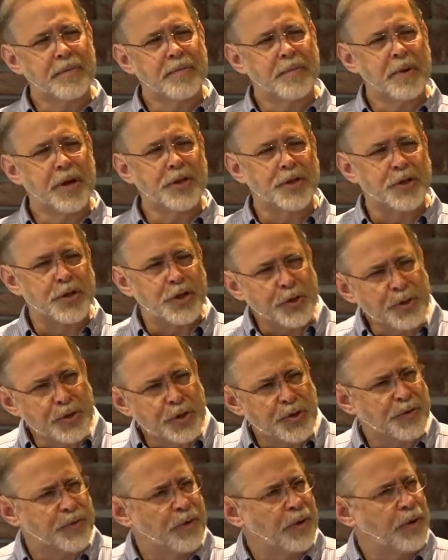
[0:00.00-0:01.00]
but it's
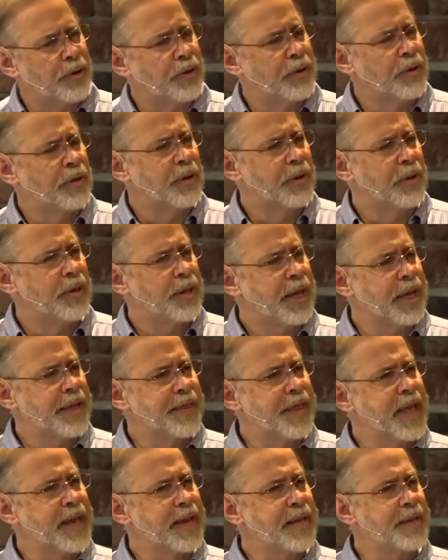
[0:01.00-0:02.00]
useful,
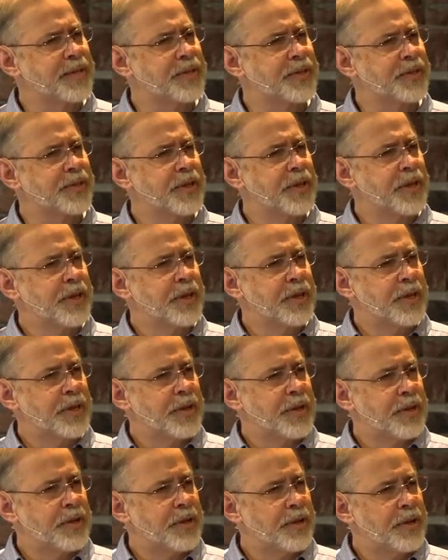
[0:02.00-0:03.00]
and that is
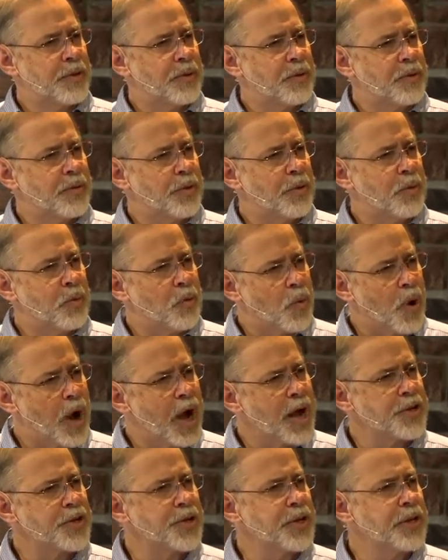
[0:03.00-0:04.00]
the
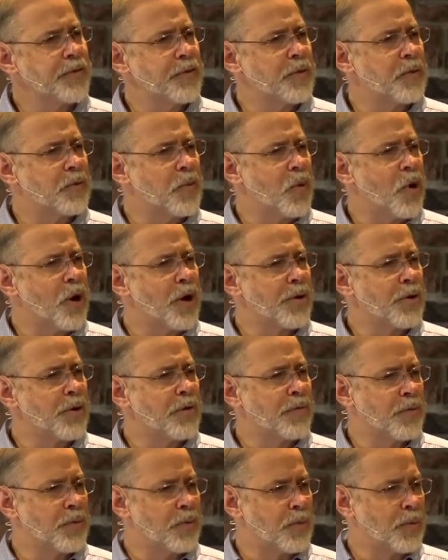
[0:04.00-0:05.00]
washing of the water
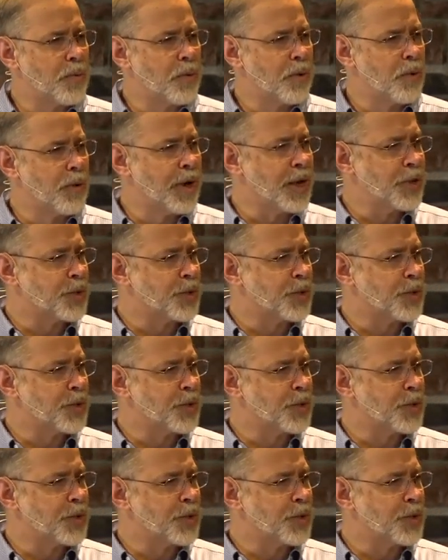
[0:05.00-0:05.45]
of the Word.